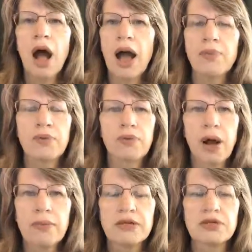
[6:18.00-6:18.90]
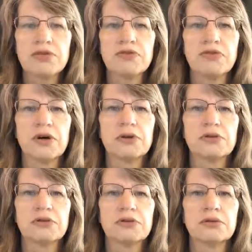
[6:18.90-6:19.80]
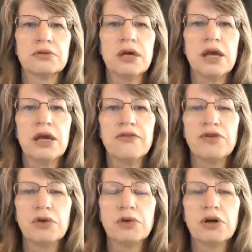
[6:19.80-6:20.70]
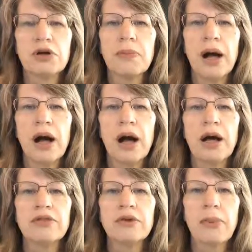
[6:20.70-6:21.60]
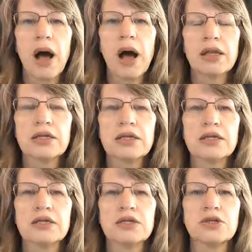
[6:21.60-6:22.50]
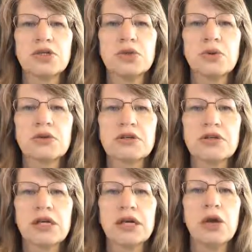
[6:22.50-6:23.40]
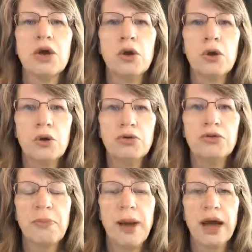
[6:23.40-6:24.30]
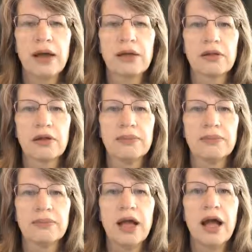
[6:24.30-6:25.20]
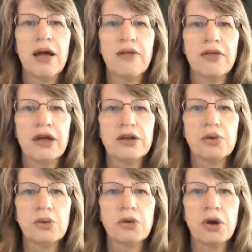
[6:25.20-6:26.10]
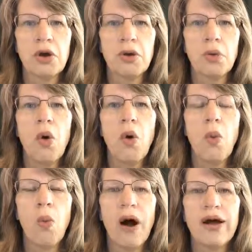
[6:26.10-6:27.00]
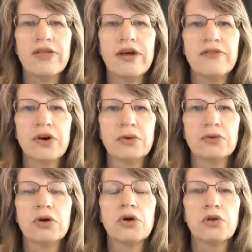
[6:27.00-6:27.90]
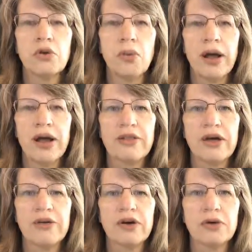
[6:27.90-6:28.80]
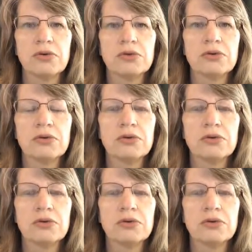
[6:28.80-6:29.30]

I promise you folks, if you look behind the politicians, you will see who's backing them, and then you will know why they vote the way they vote.